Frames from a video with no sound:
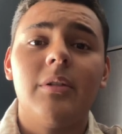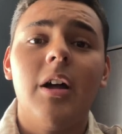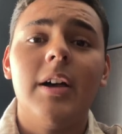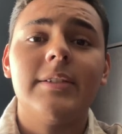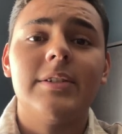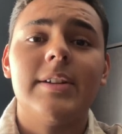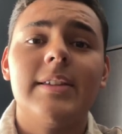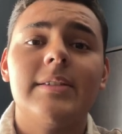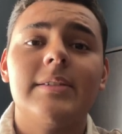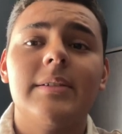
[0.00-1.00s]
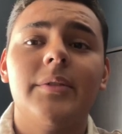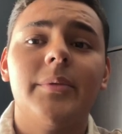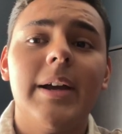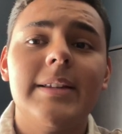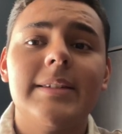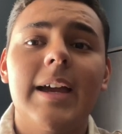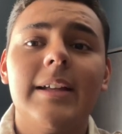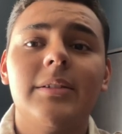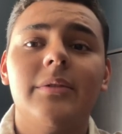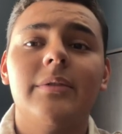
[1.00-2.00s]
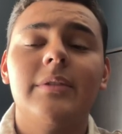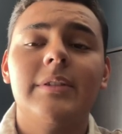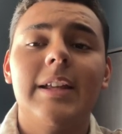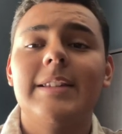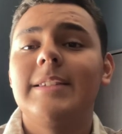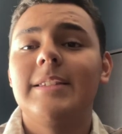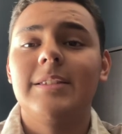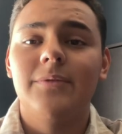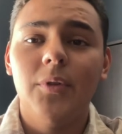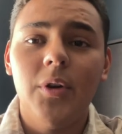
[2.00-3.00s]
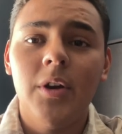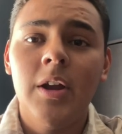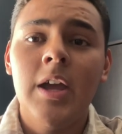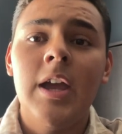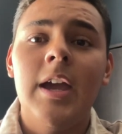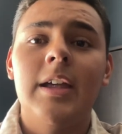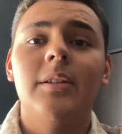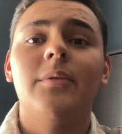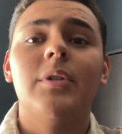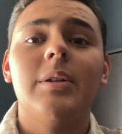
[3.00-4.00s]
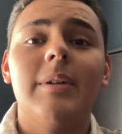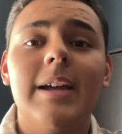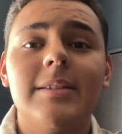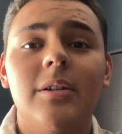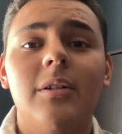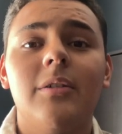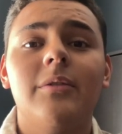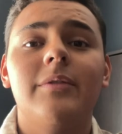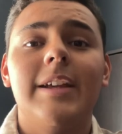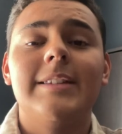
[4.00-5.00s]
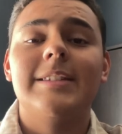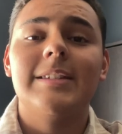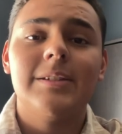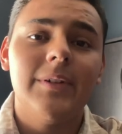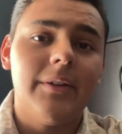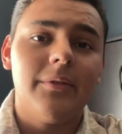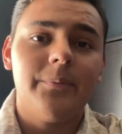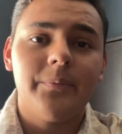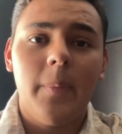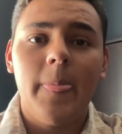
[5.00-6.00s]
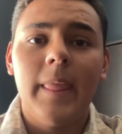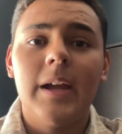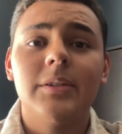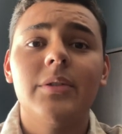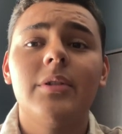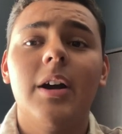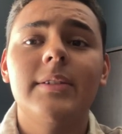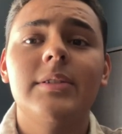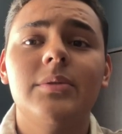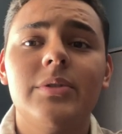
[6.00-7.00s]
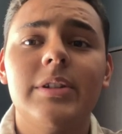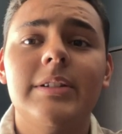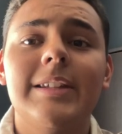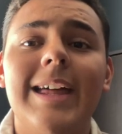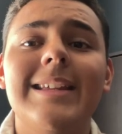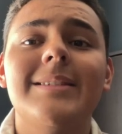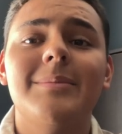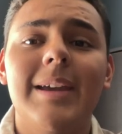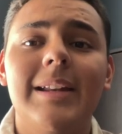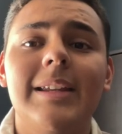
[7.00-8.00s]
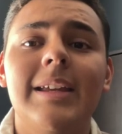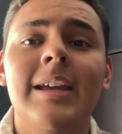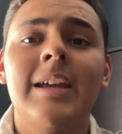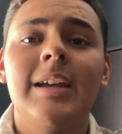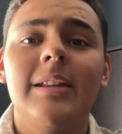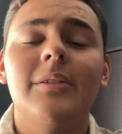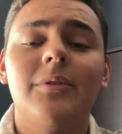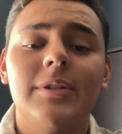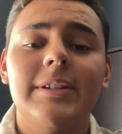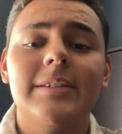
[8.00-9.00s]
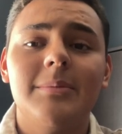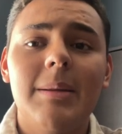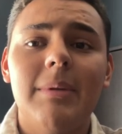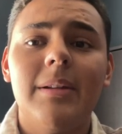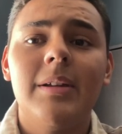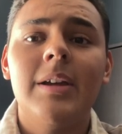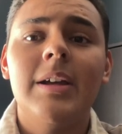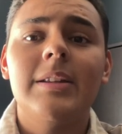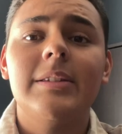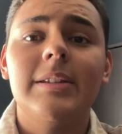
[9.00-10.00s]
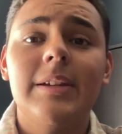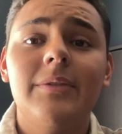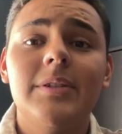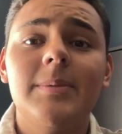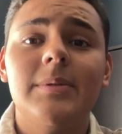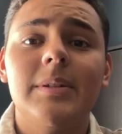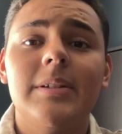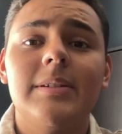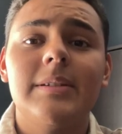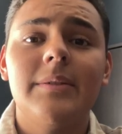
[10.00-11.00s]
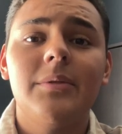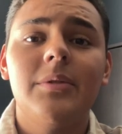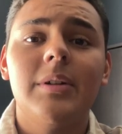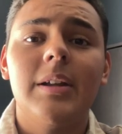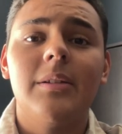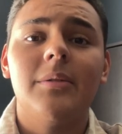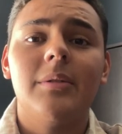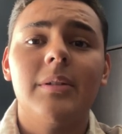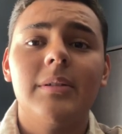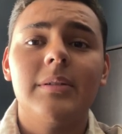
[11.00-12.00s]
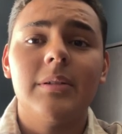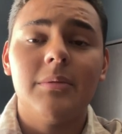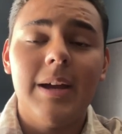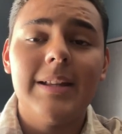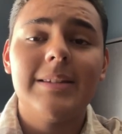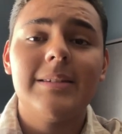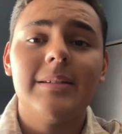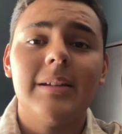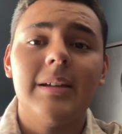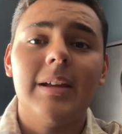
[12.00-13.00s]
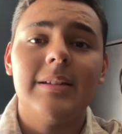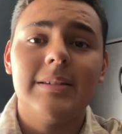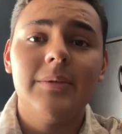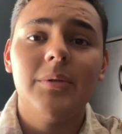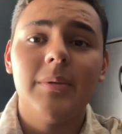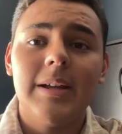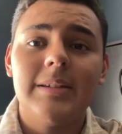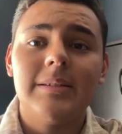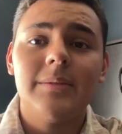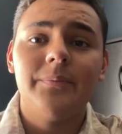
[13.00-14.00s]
laws such as the Civil Rights Act of 1964 and the Voting Rights of 1965, and through the Constitution that is mainly in the 14th Amendment. The difference between the civil and the rights and civil rights